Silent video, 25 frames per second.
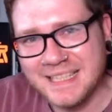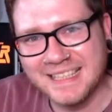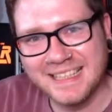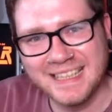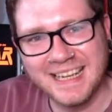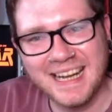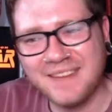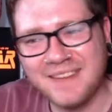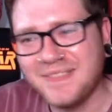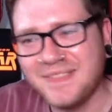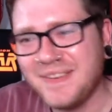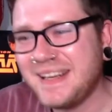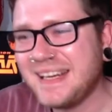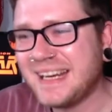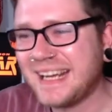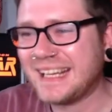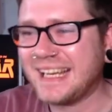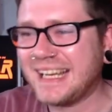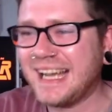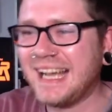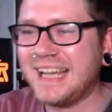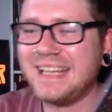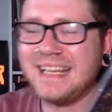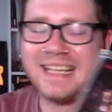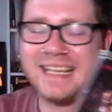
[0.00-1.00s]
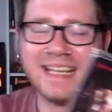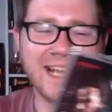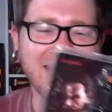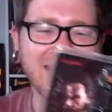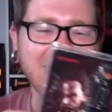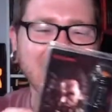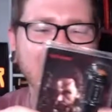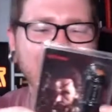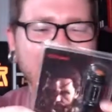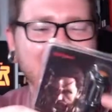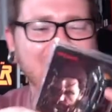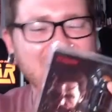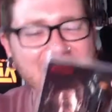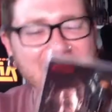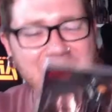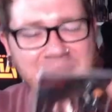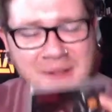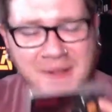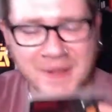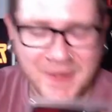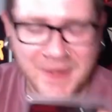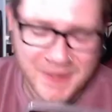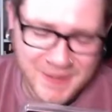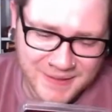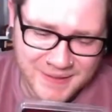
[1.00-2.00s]
I mean, I kind of get it,
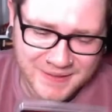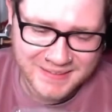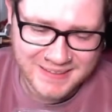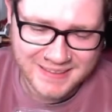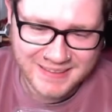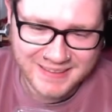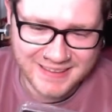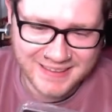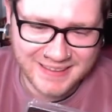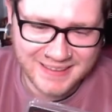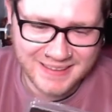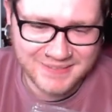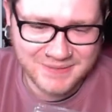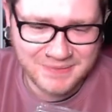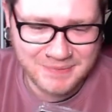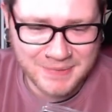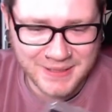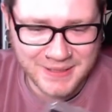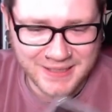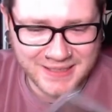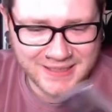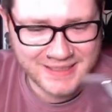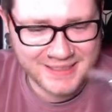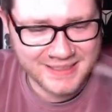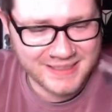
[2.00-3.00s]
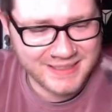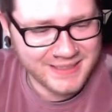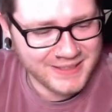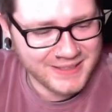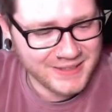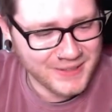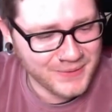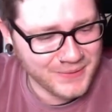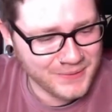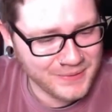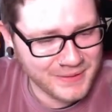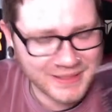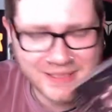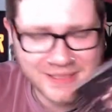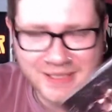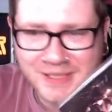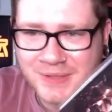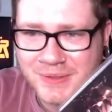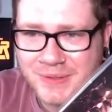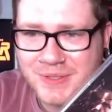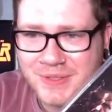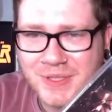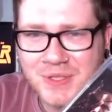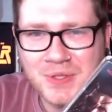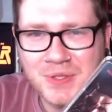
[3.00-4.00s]
but you don't really
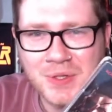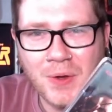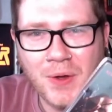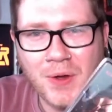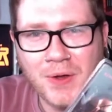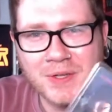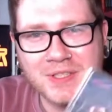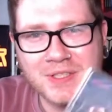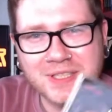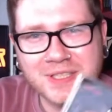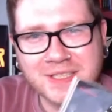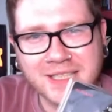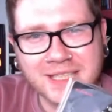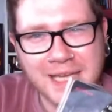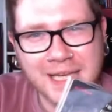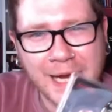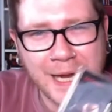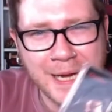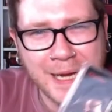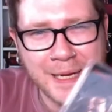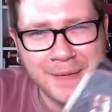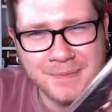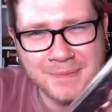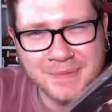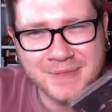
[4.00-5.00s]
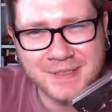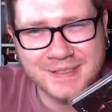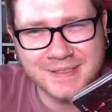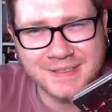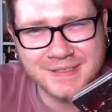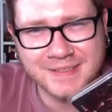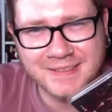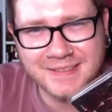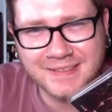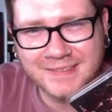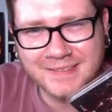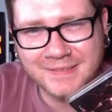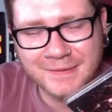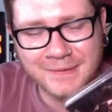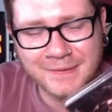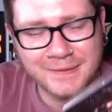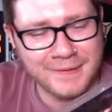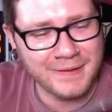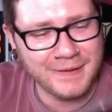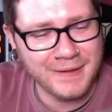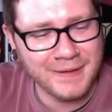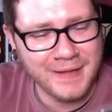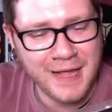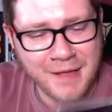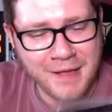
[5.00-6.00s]
use a torch in the games,
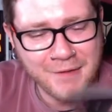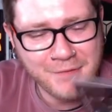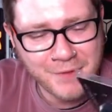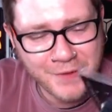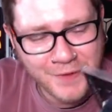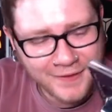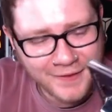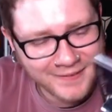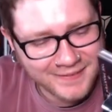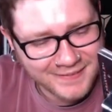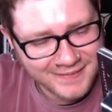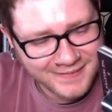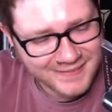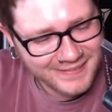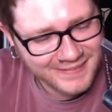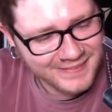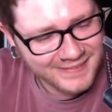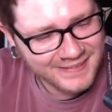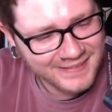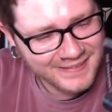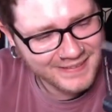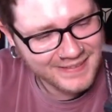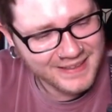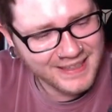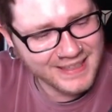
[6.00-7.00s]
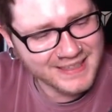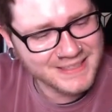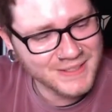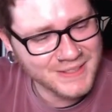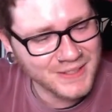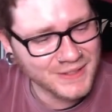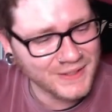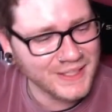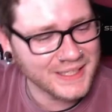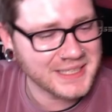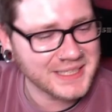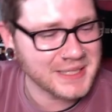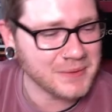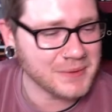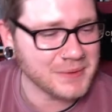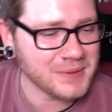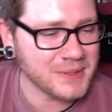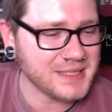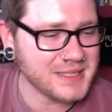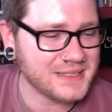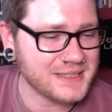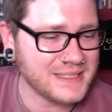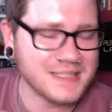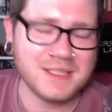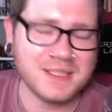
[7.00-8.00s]
ever. It's not like
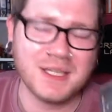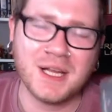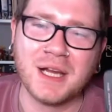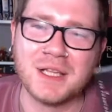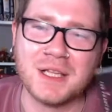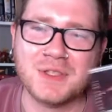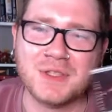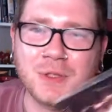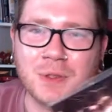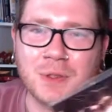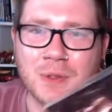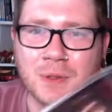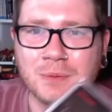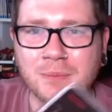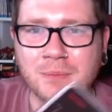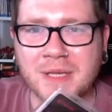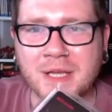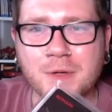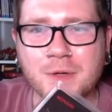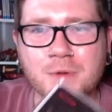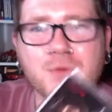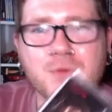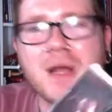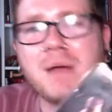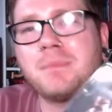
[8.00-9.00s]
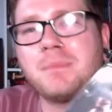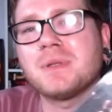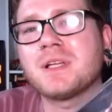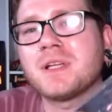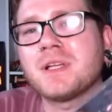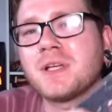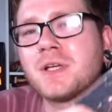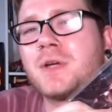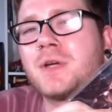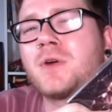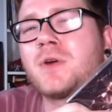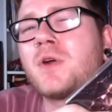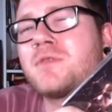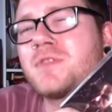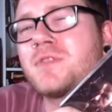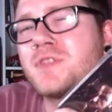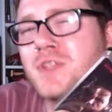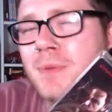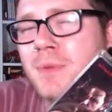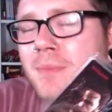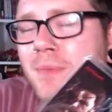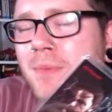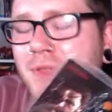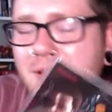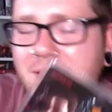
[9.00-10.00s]
it's designed to be a replica of
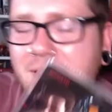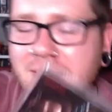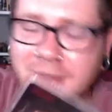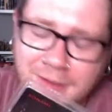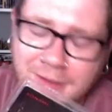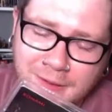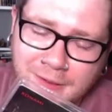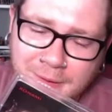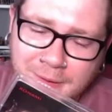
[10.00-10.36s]
something,